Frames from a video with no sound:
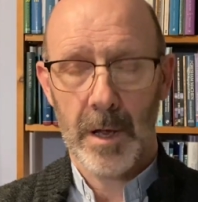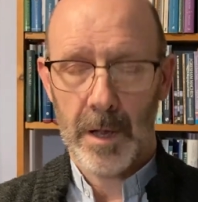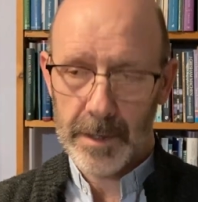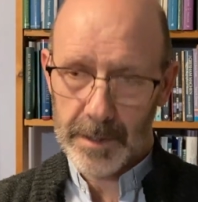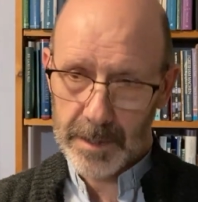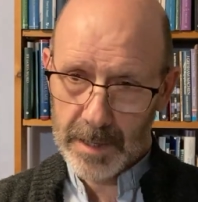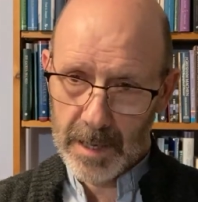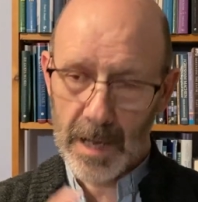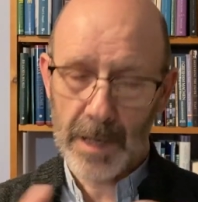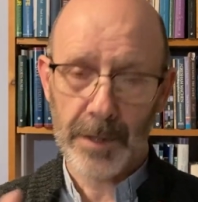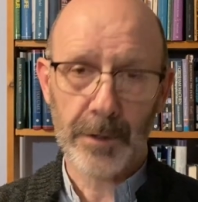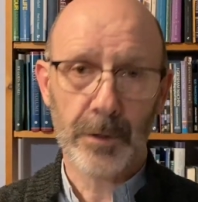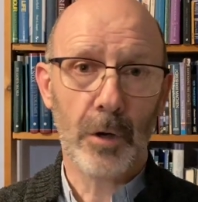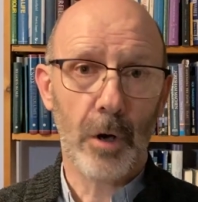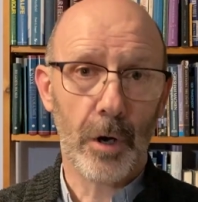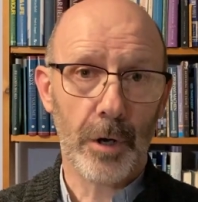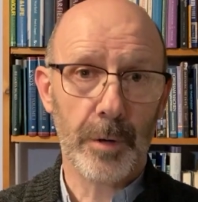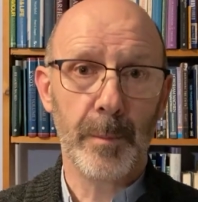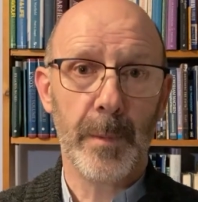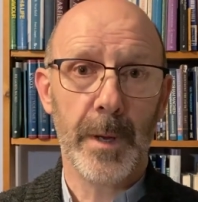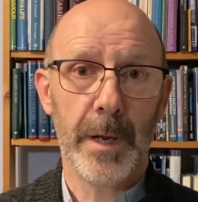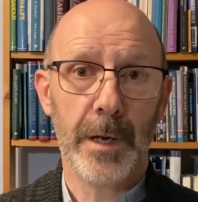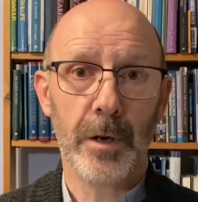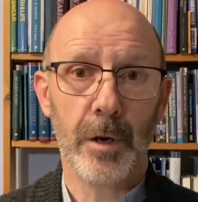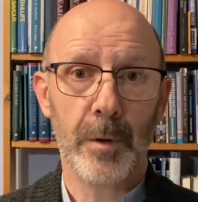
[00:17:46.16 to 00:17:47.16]
Can God
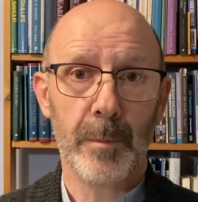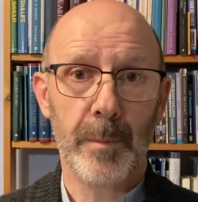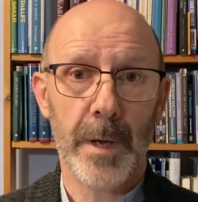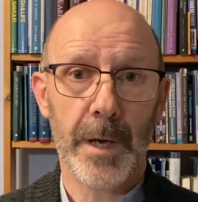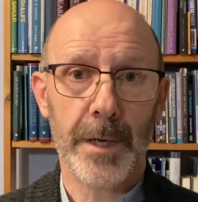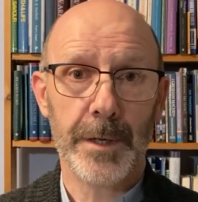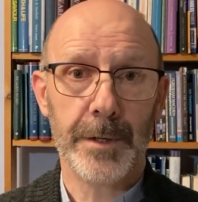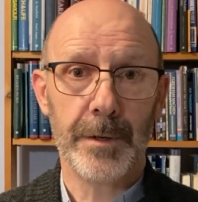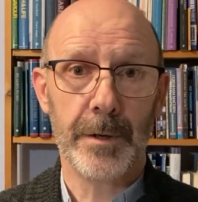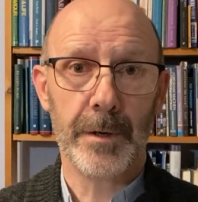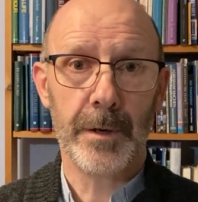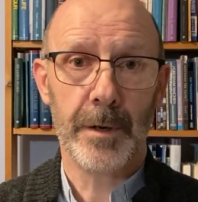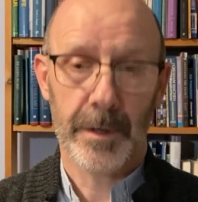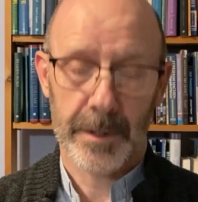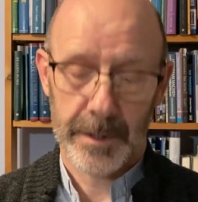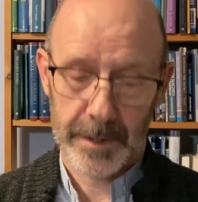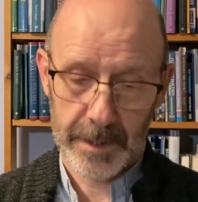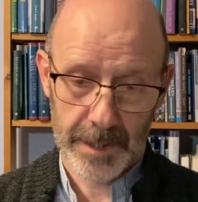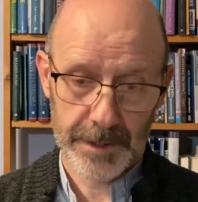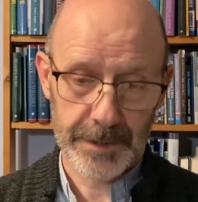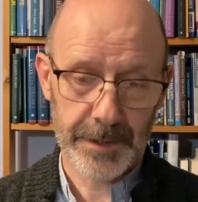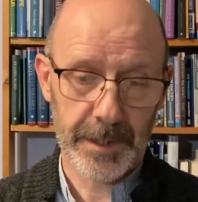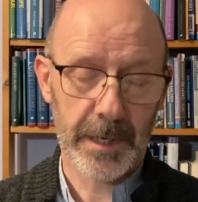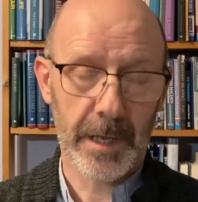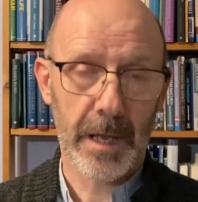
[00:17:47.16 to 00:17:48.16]
make her better?
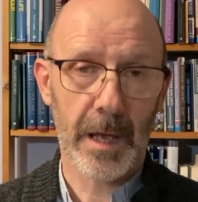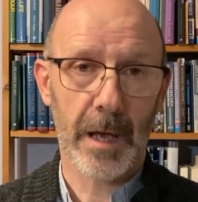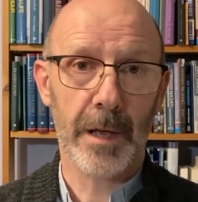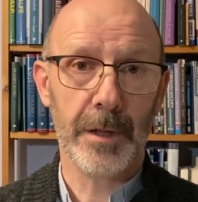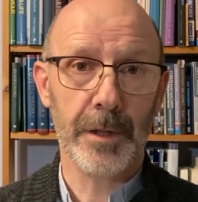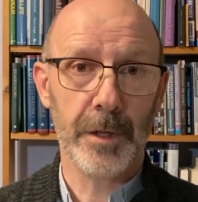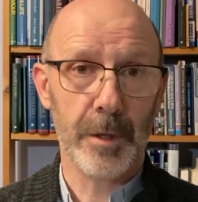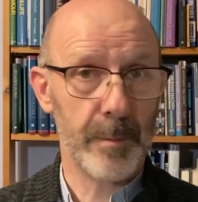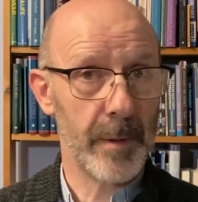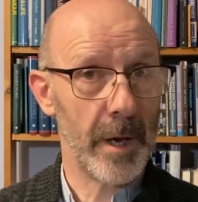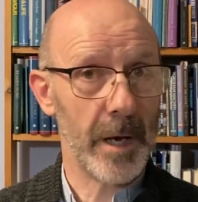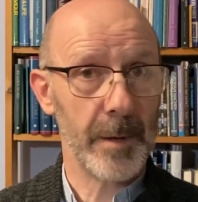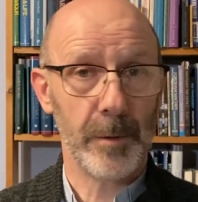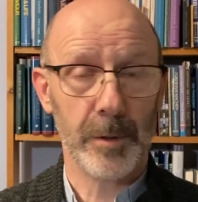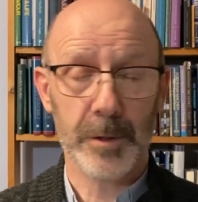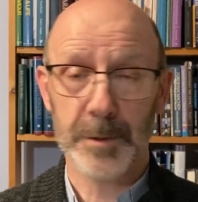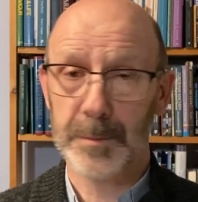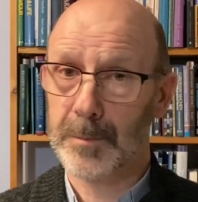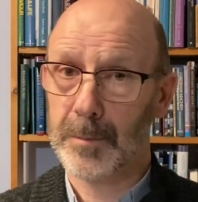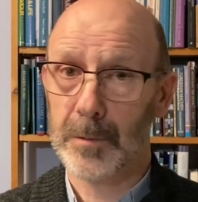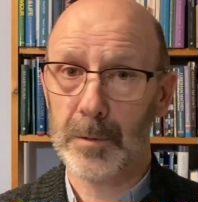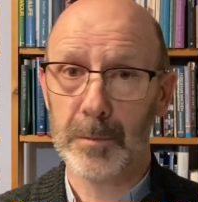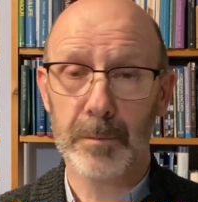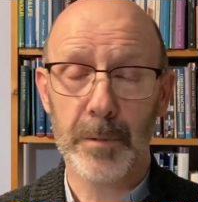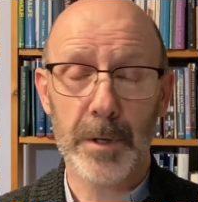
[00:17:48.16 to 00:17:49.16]
Yes, He can. The Bible's
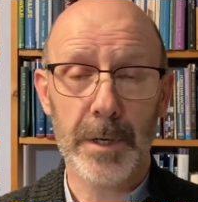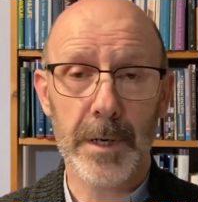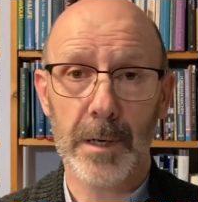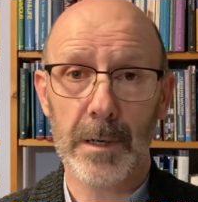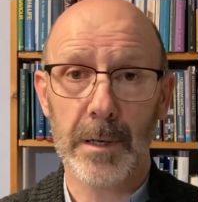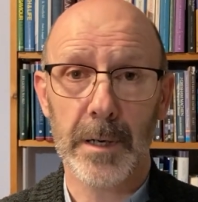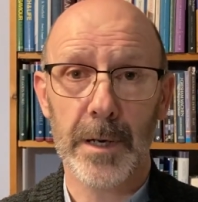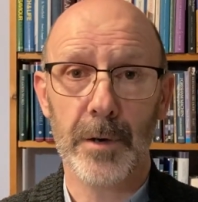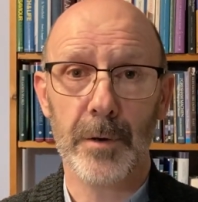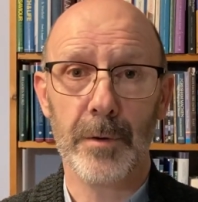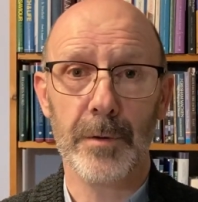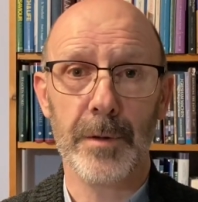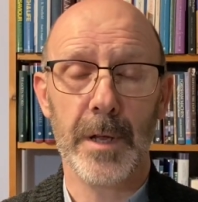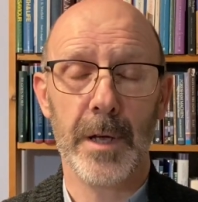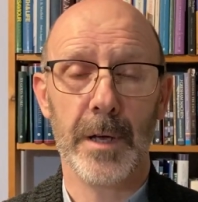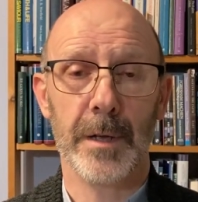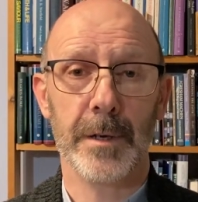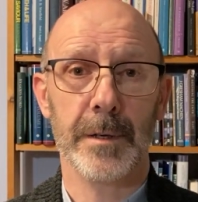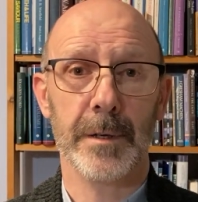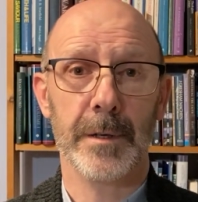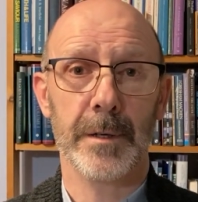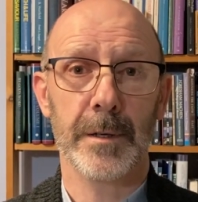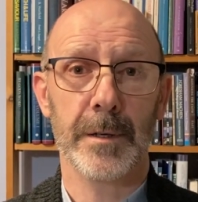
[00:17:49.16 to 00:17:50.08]
pretty clear on that.